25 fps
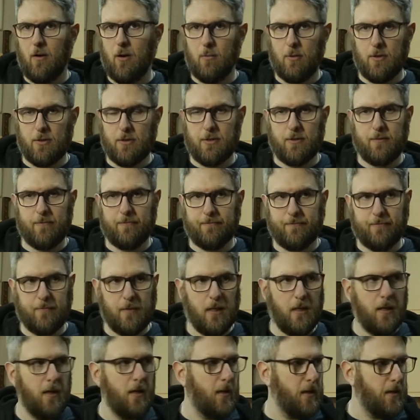almost
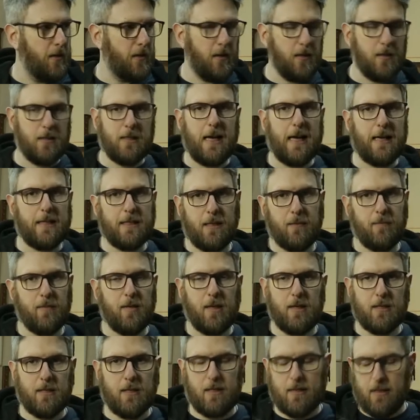the exact same
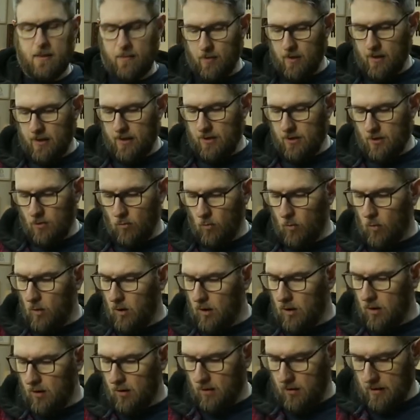thing as a dimmer in your
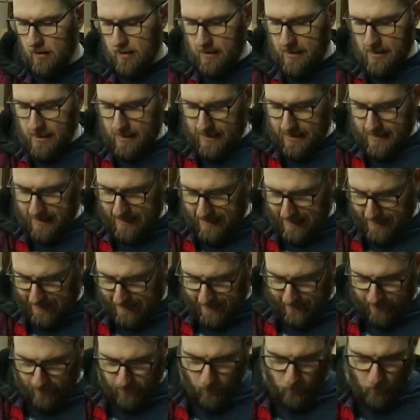wall.
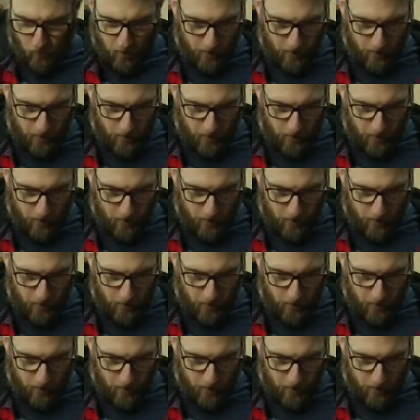And it